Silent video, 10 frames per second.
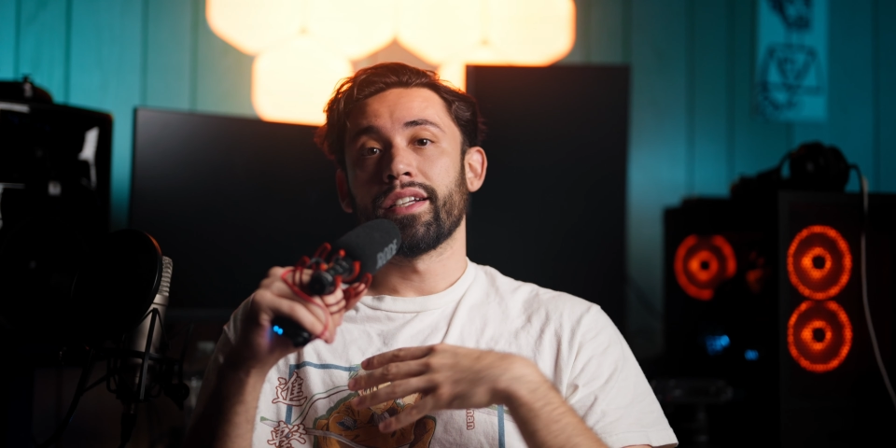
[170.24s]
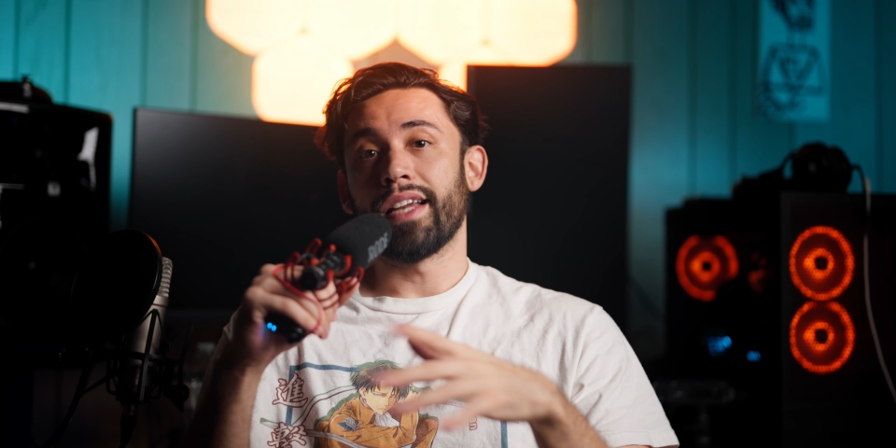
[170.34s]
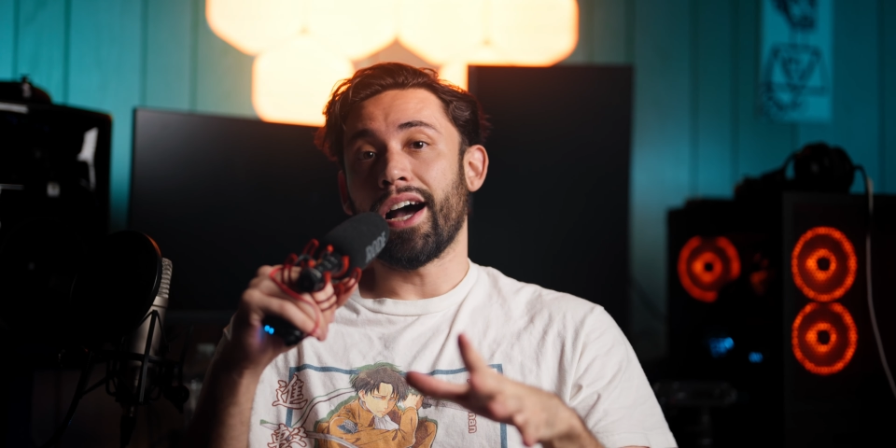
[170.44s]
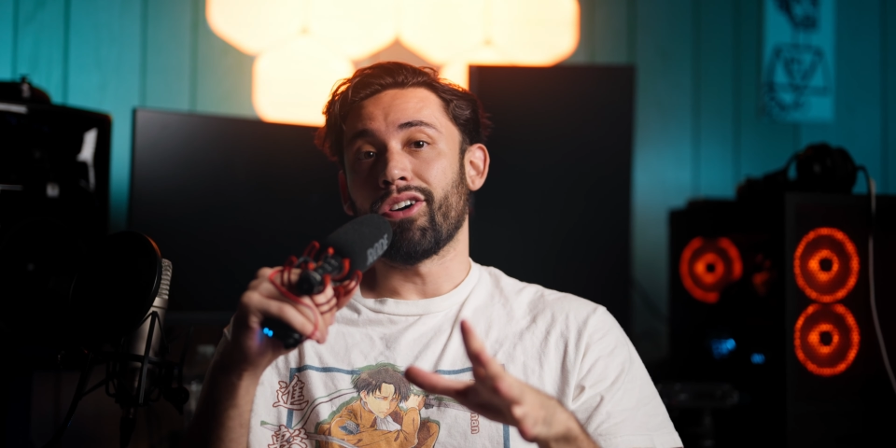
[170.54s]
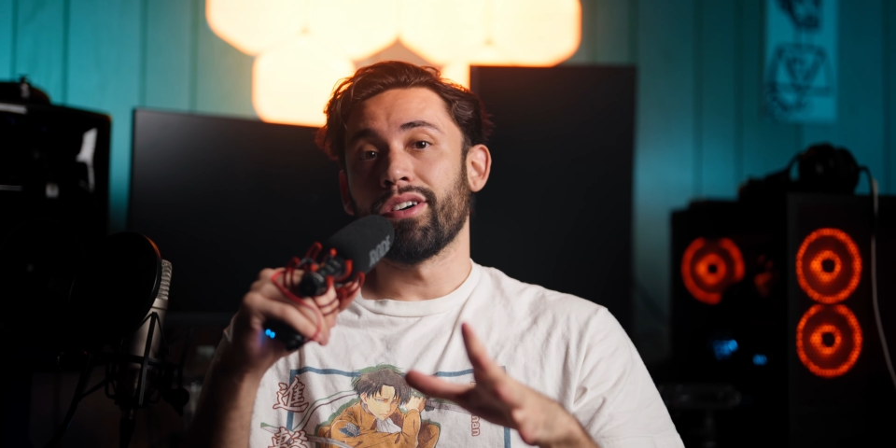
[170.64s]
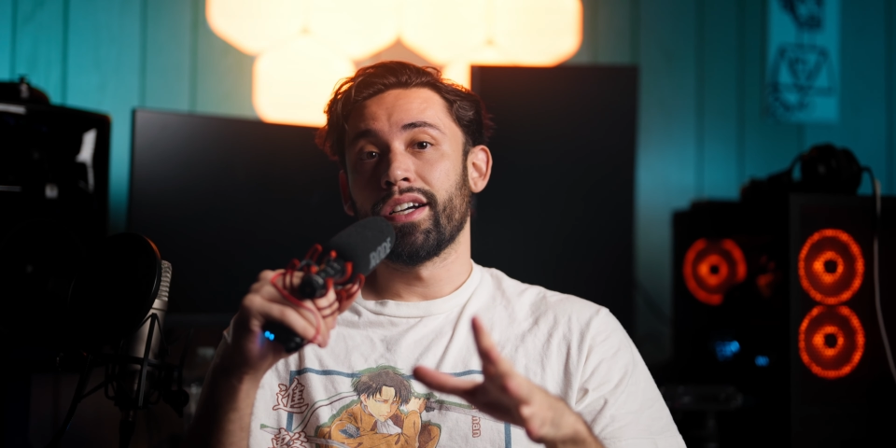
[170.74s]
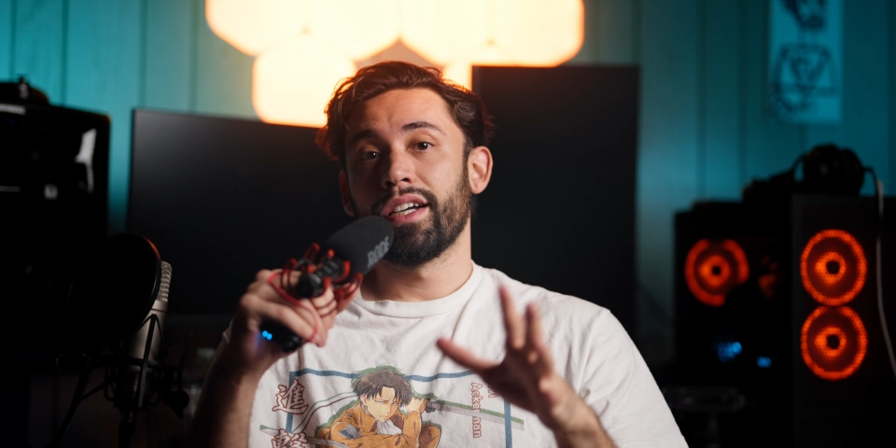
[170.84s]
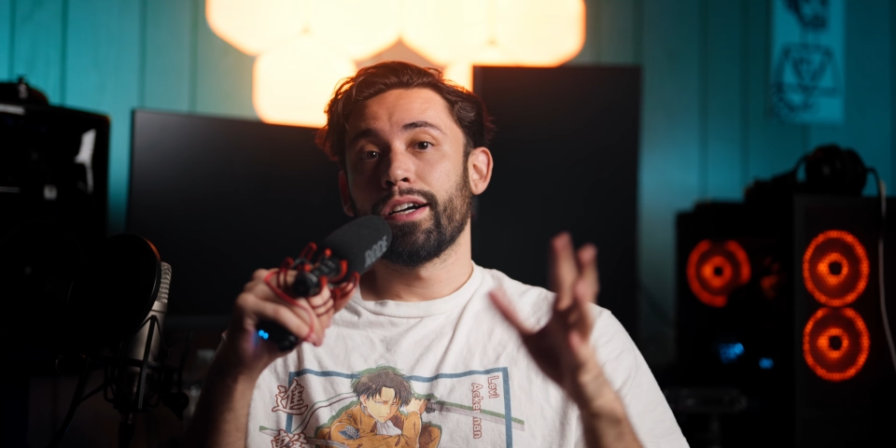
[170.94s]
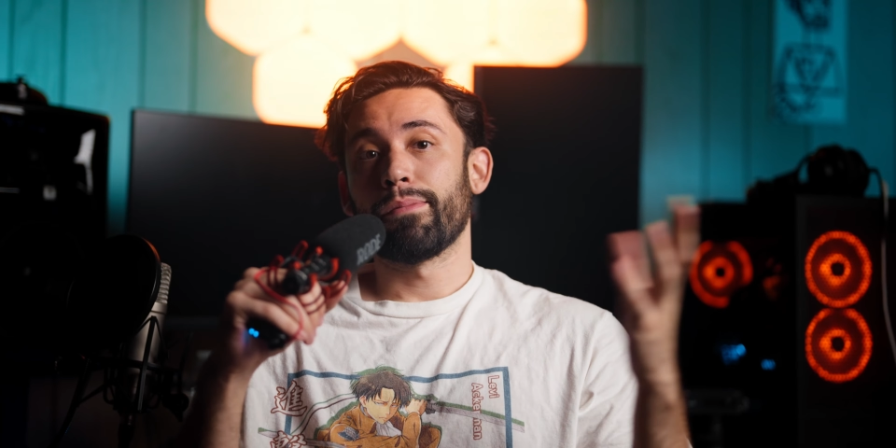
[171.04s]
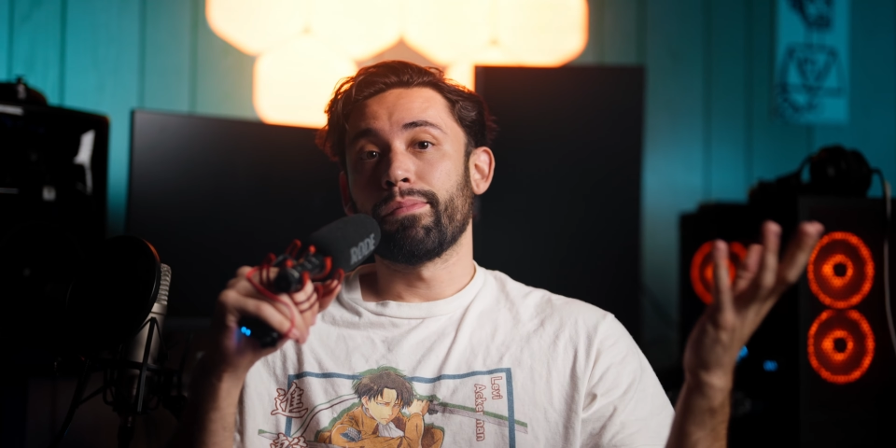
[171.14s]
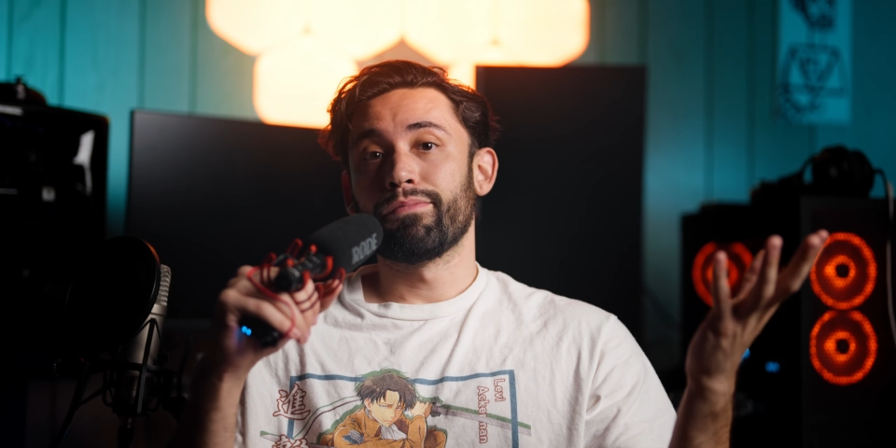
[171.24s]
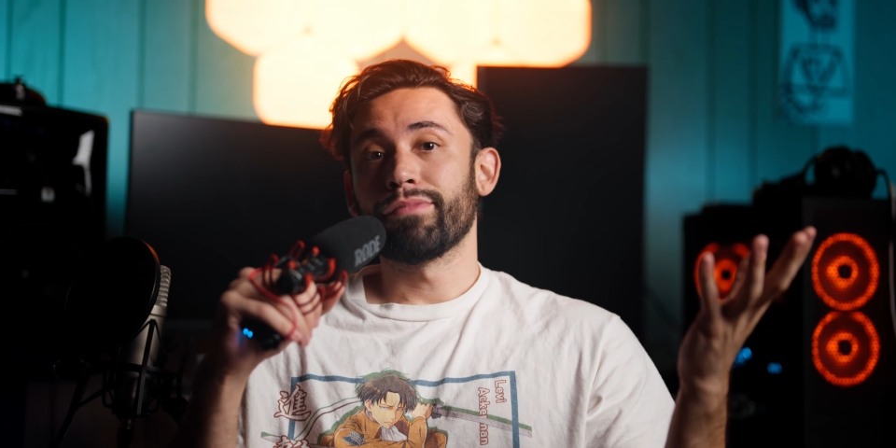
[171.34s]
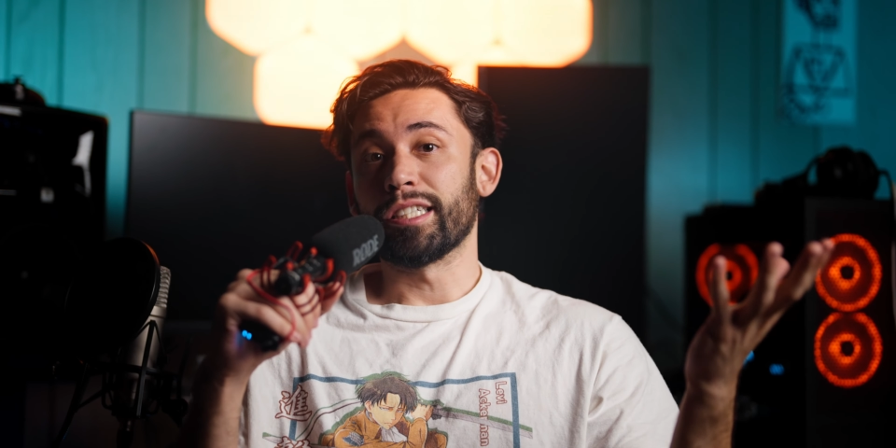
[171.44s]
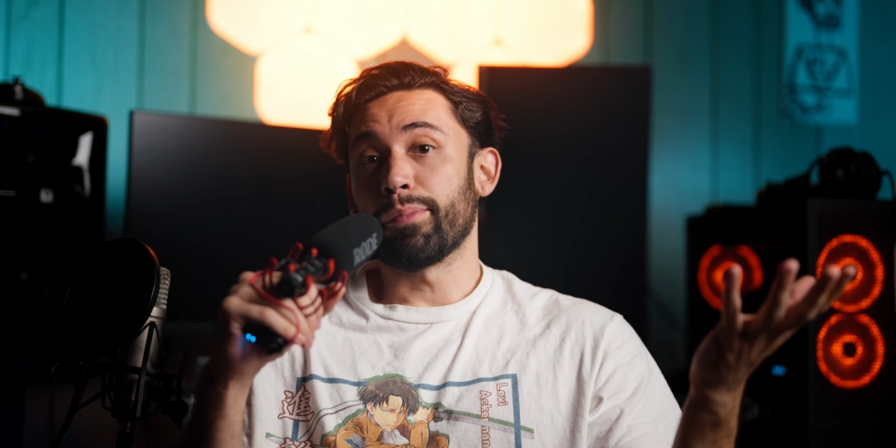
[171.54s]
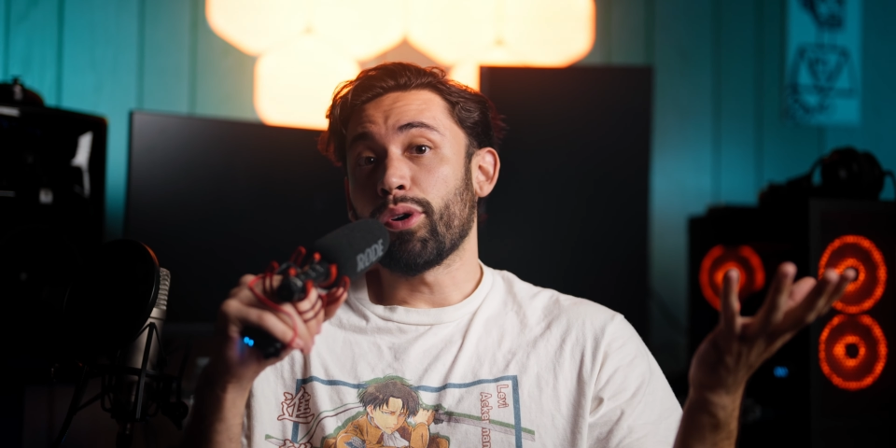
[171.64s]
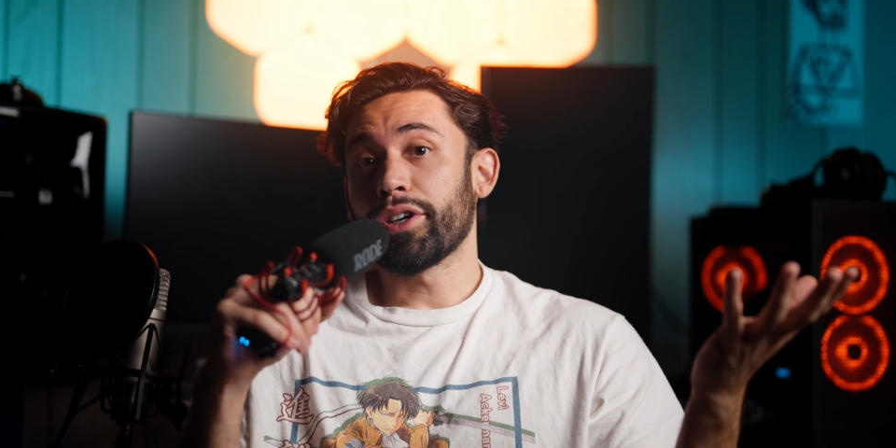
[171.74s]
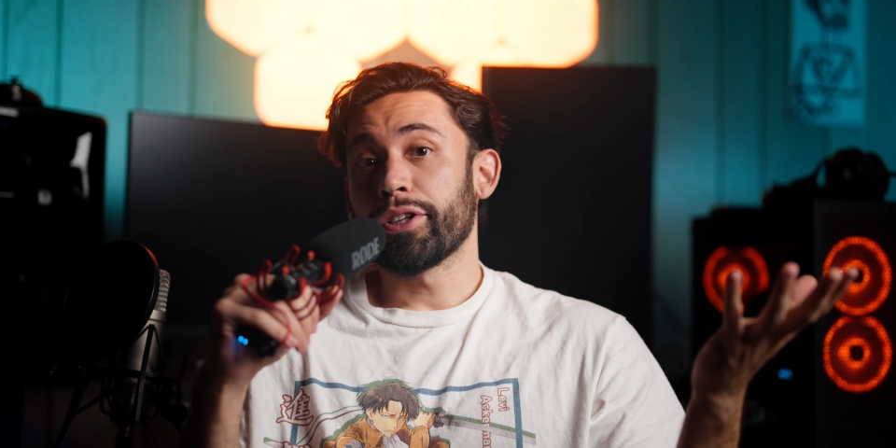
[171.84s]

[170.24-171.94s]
Now, is bokeh